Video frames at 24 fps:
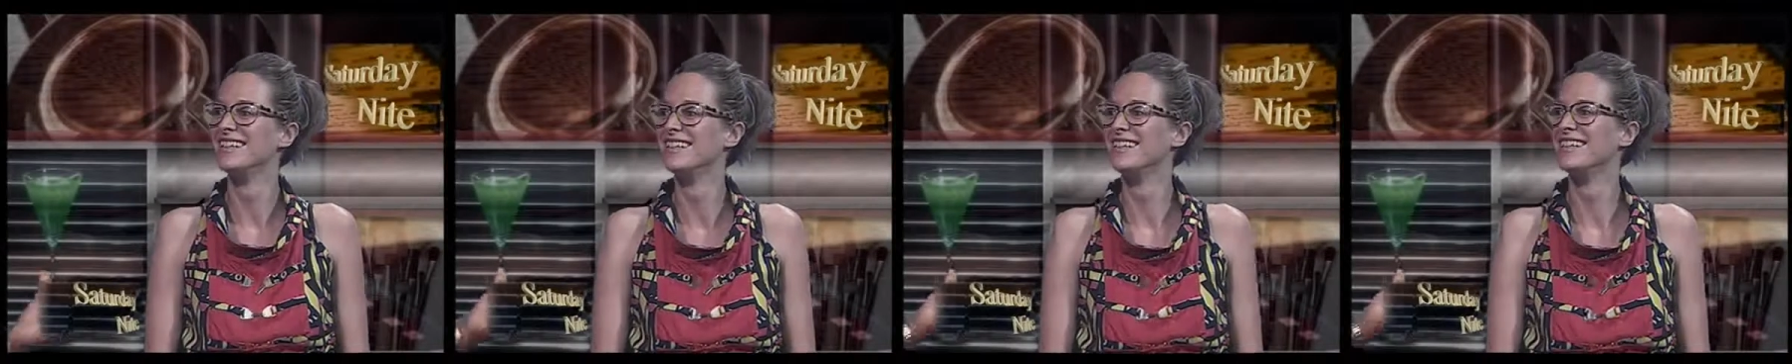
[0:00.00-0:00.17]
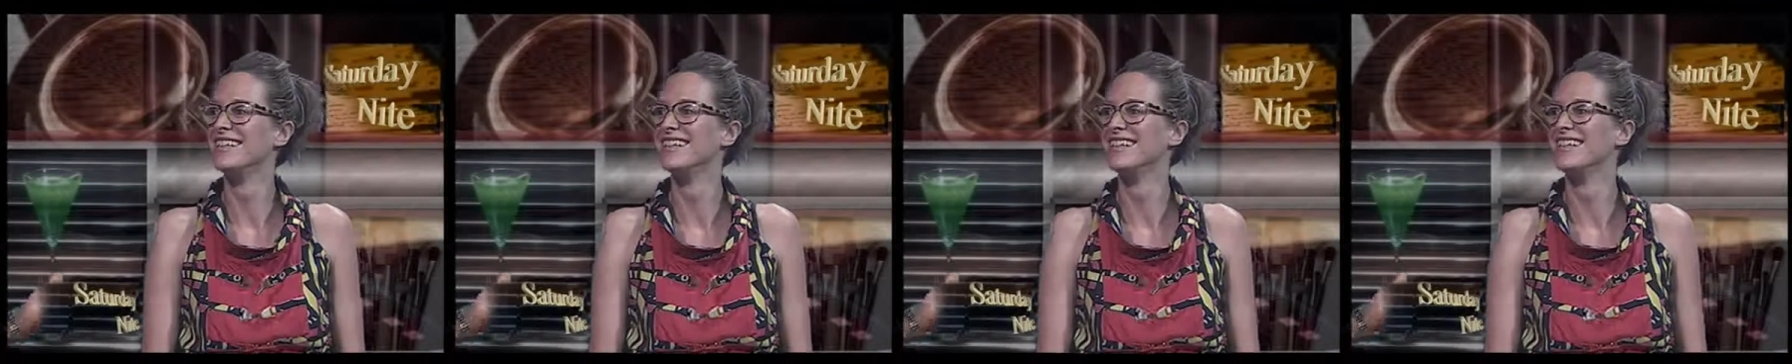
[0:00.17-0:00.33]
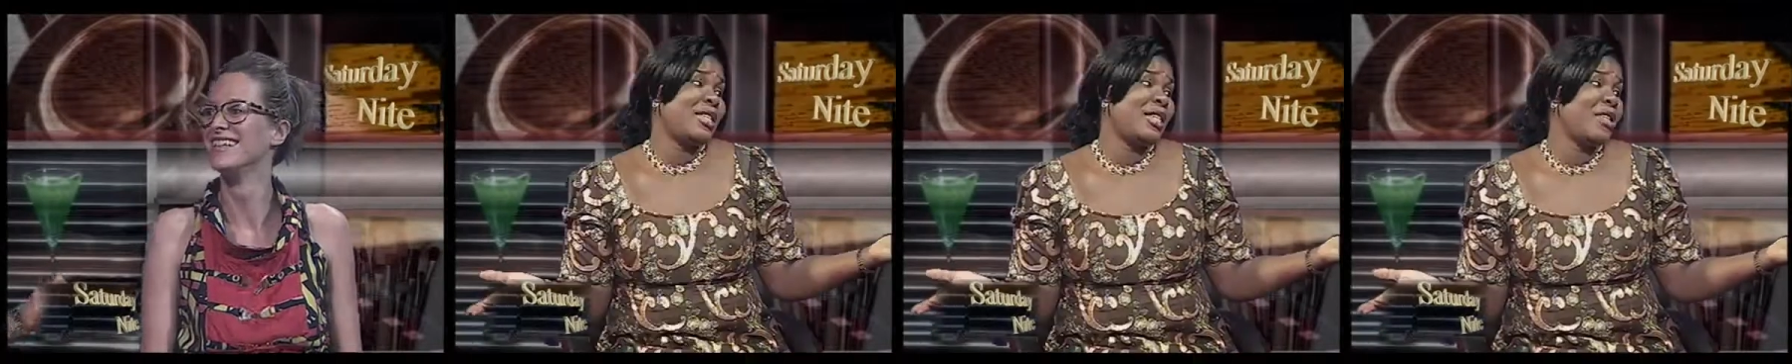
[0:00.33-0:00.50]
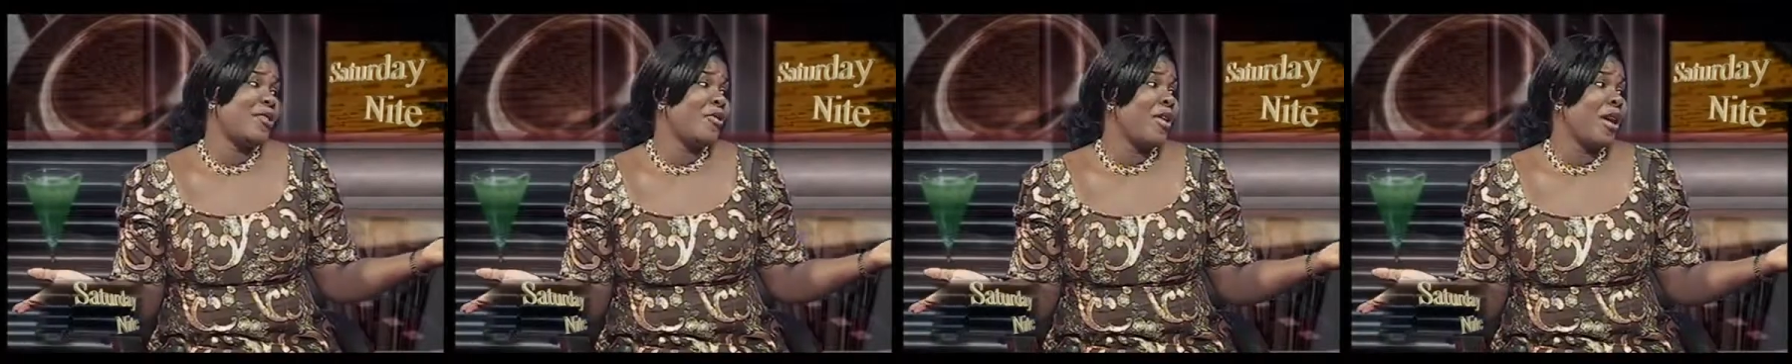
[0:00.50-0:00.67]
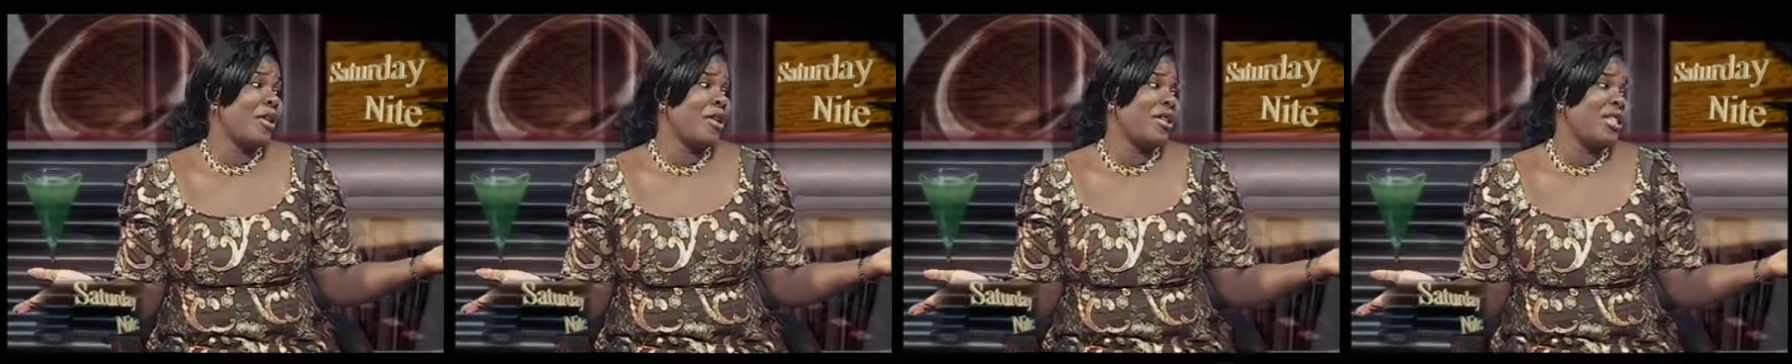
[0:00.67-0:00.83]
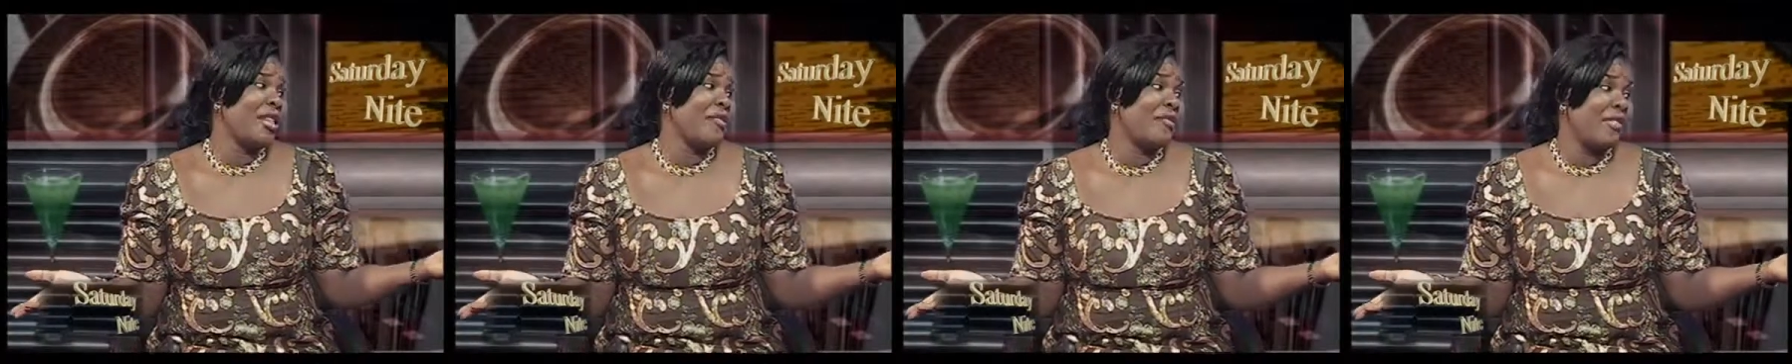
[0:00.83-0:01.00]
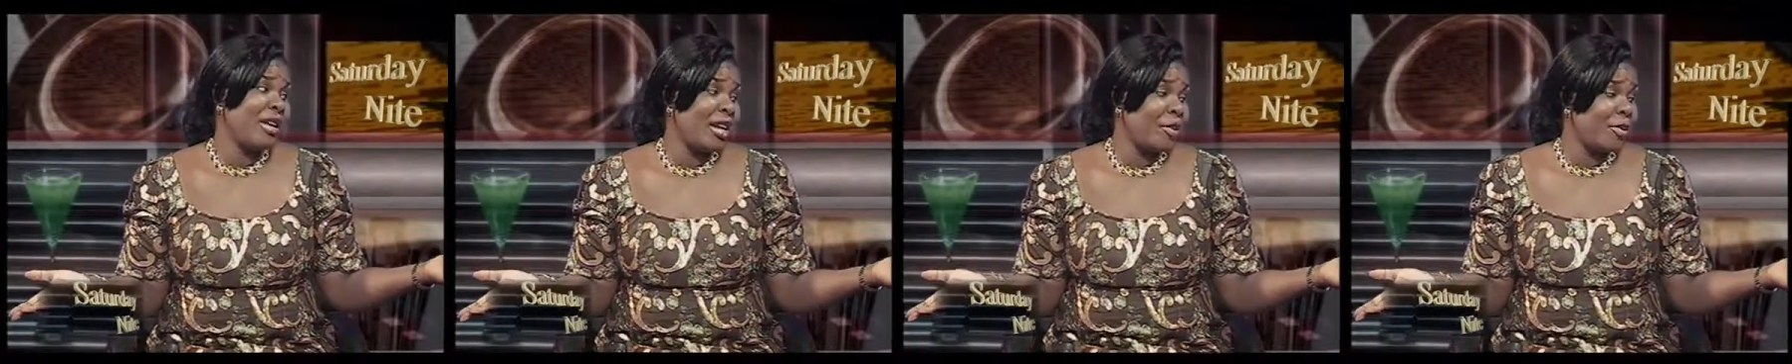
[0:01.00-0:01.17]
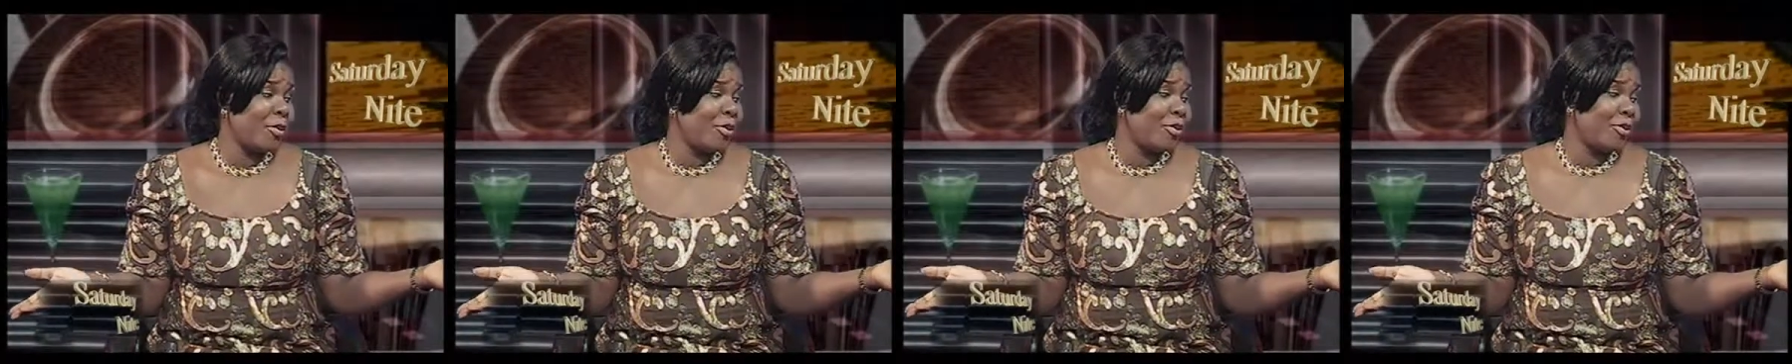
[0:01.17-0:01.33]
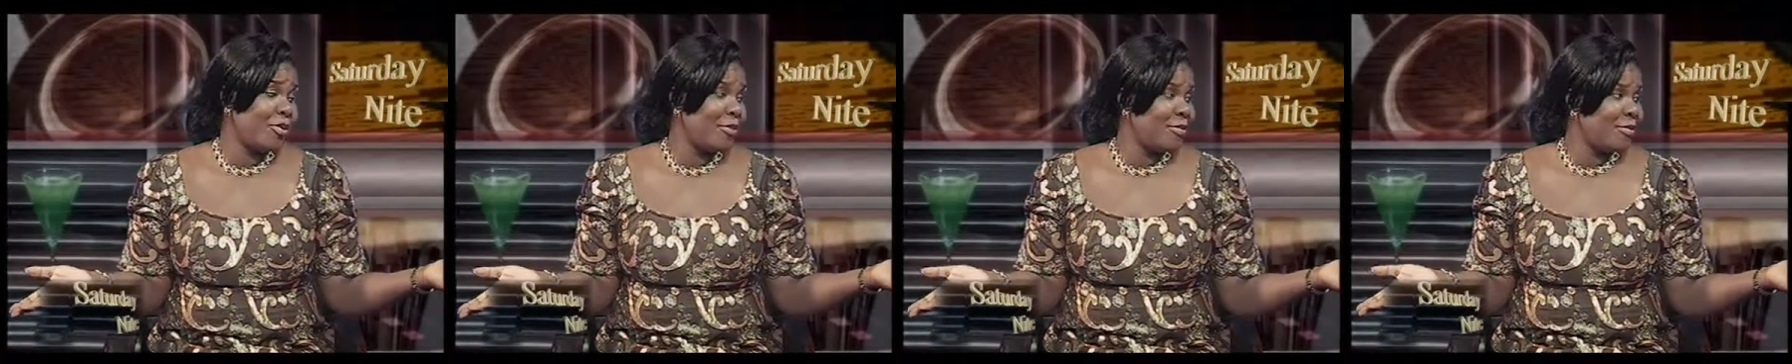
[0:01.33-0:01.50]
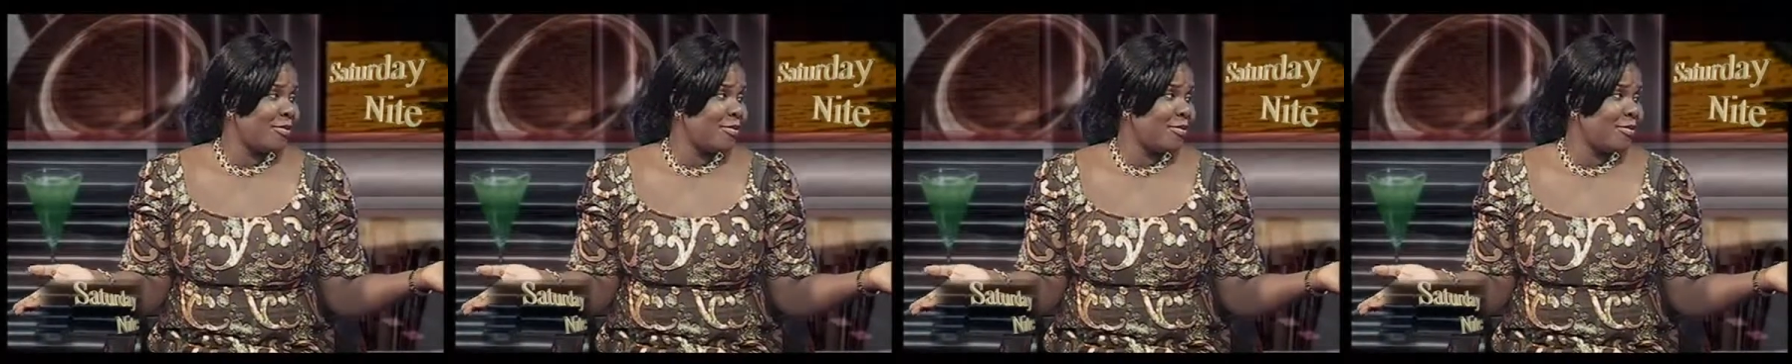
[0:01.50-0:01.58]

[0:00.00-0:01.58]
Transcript: can be single and not available.